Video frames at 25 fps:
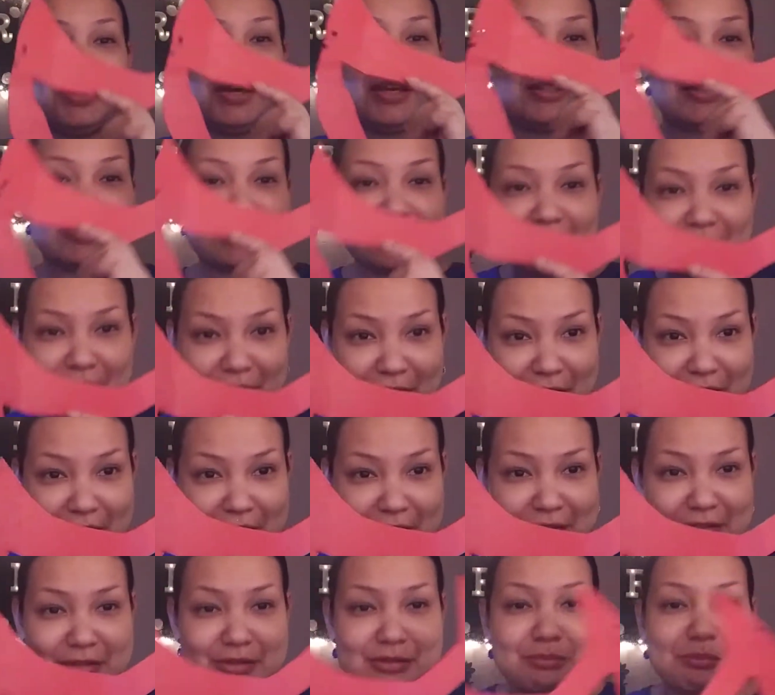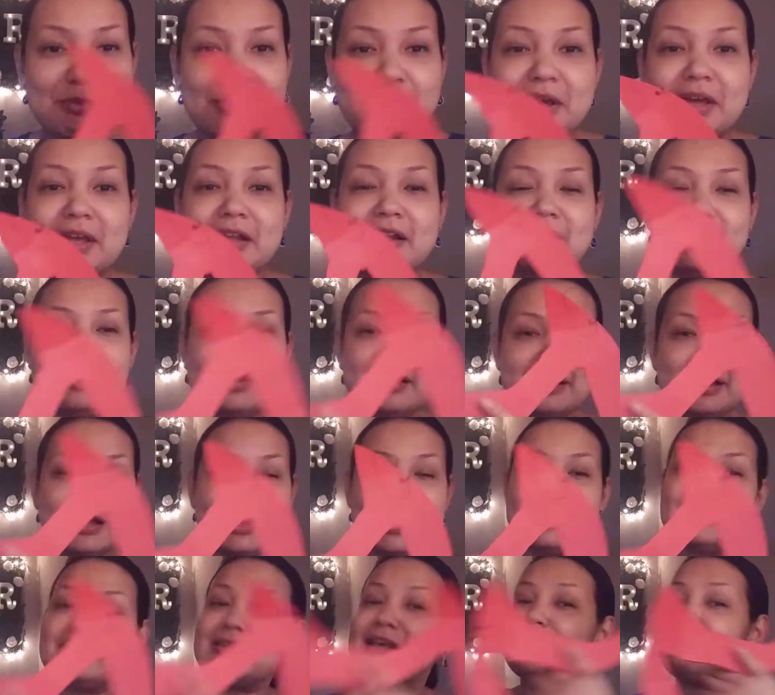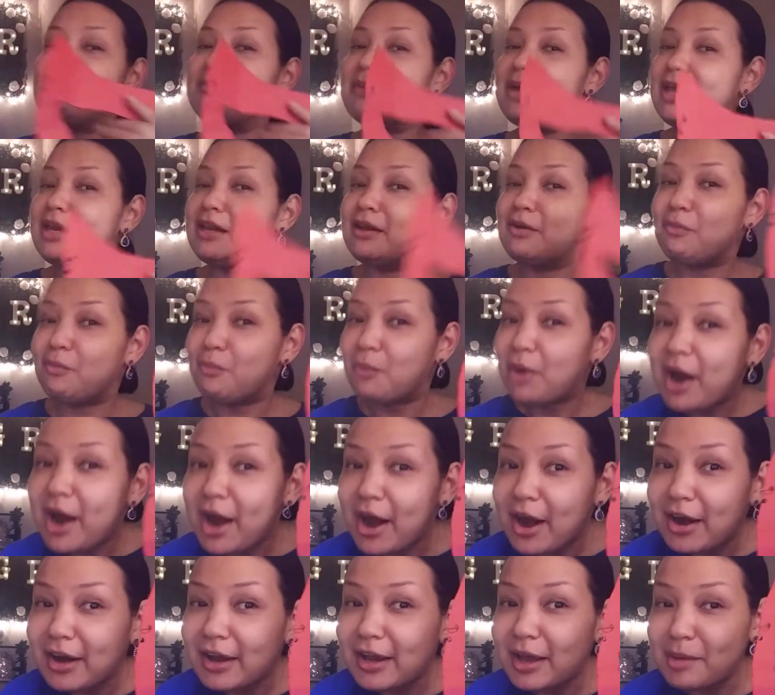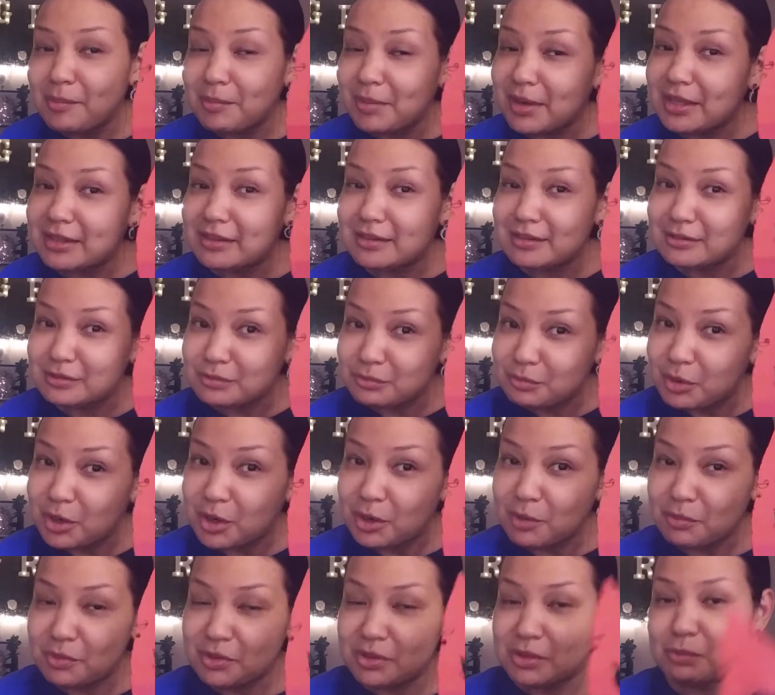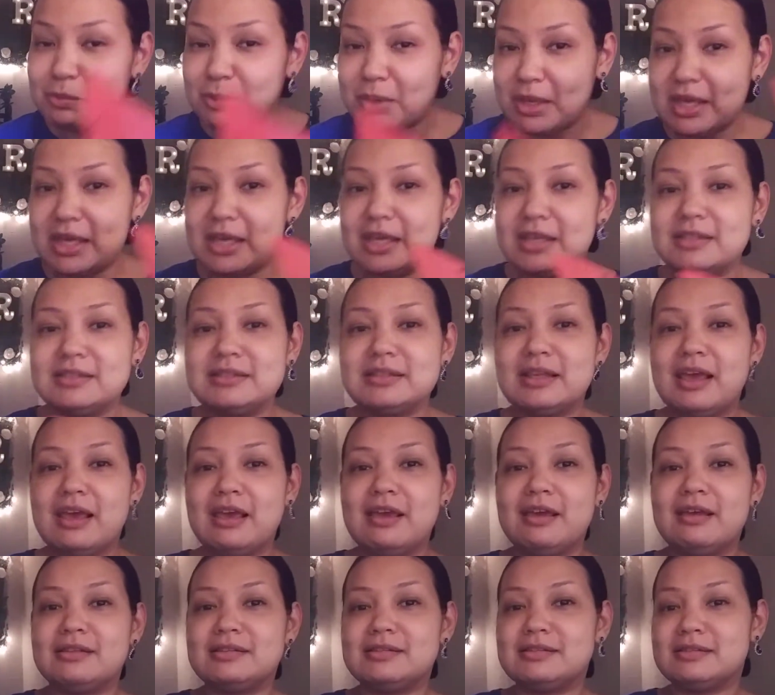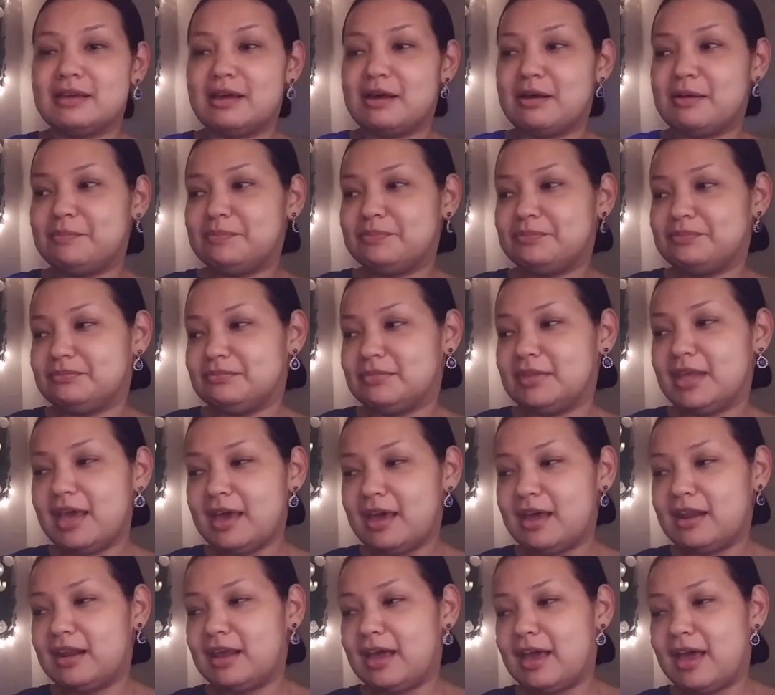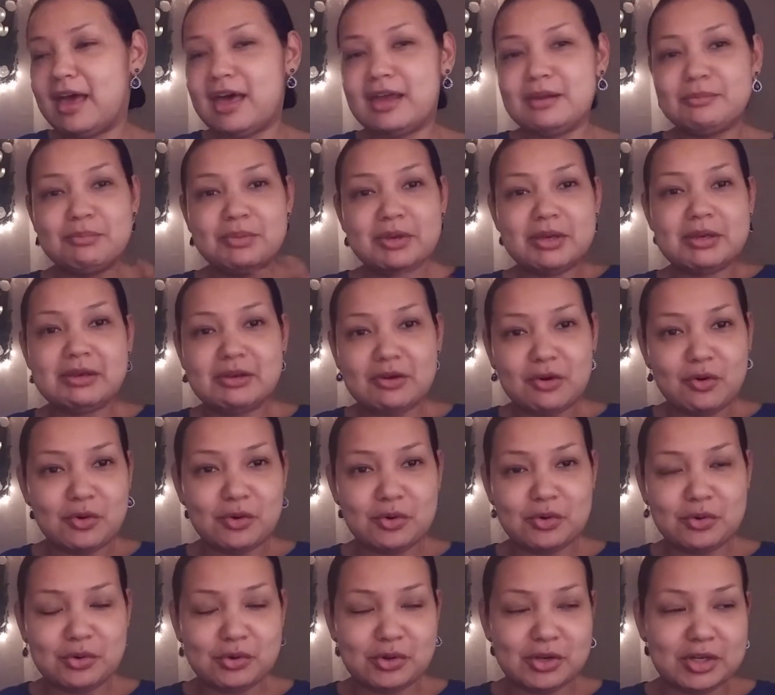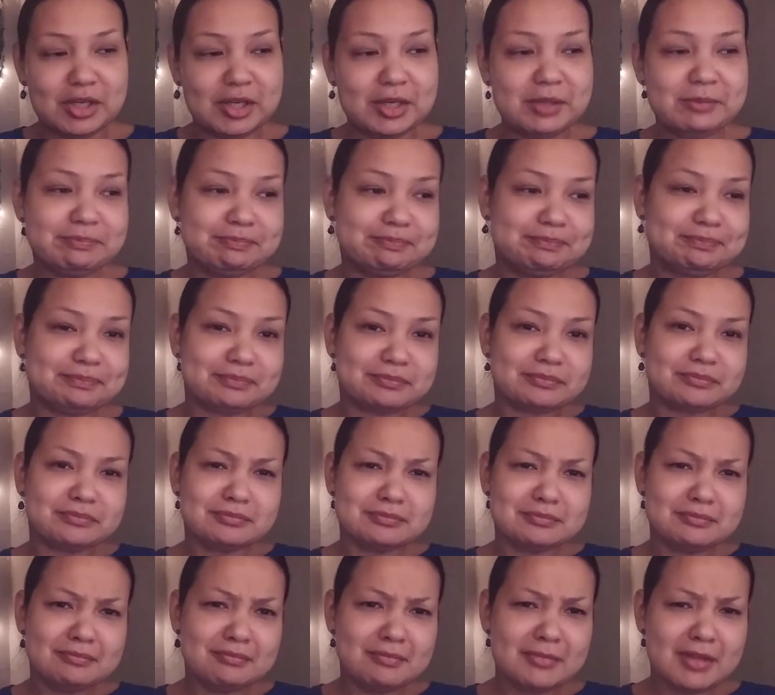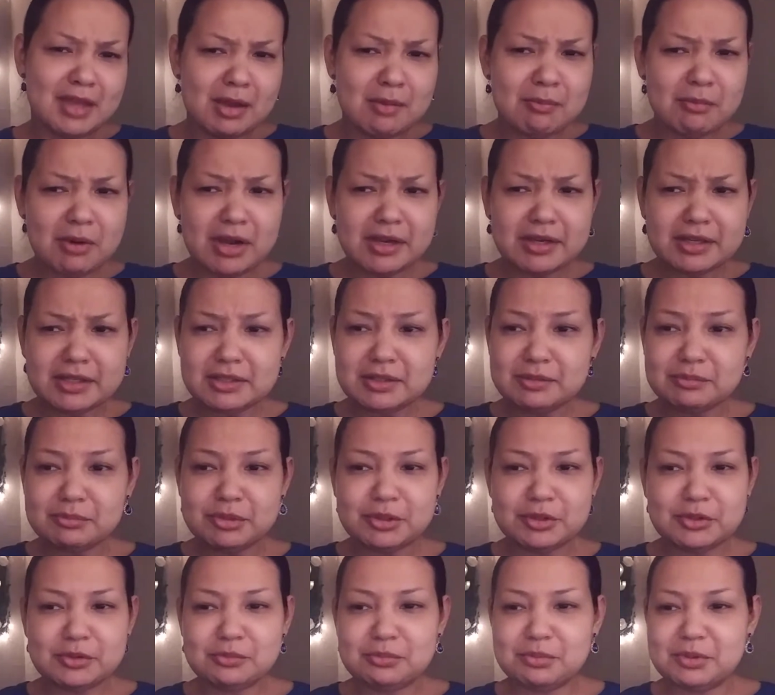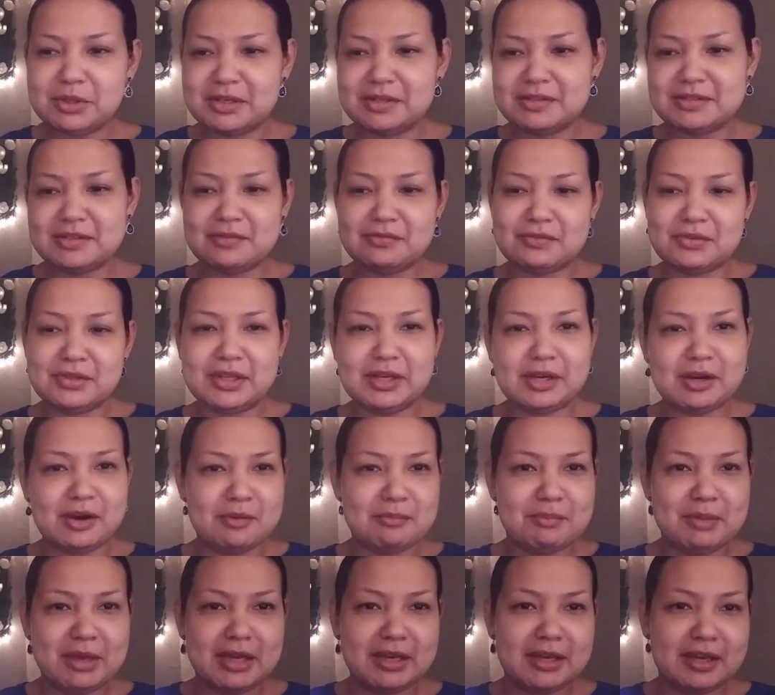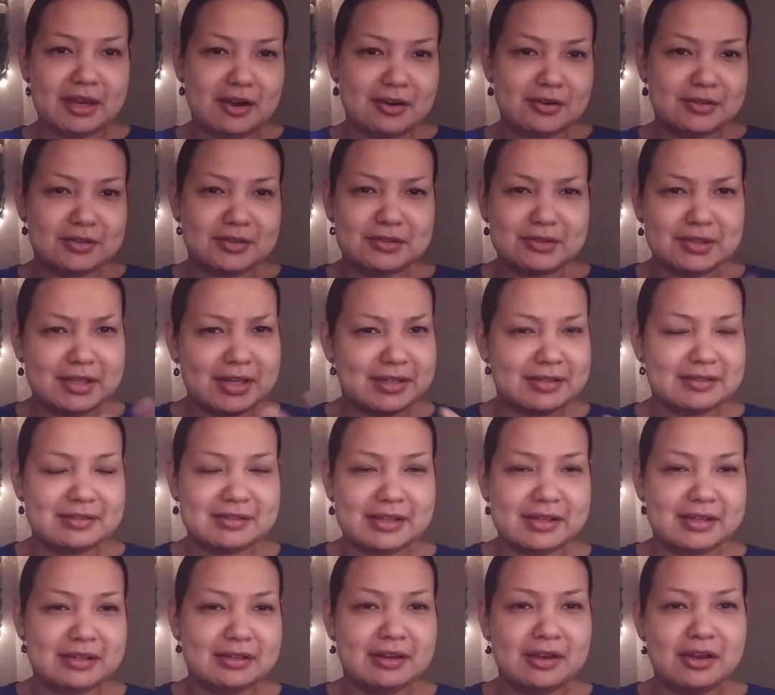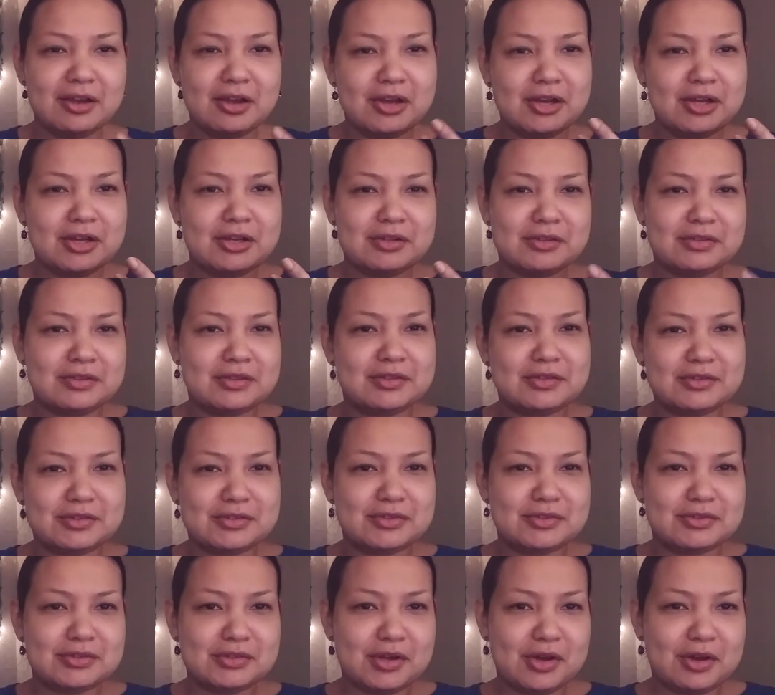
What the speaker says: difference. But nonetheless, I made it work. I made this work with wigs, and yeah, and I had a big old hoodie. I'm rocking the blue because I feel like our main character likes like these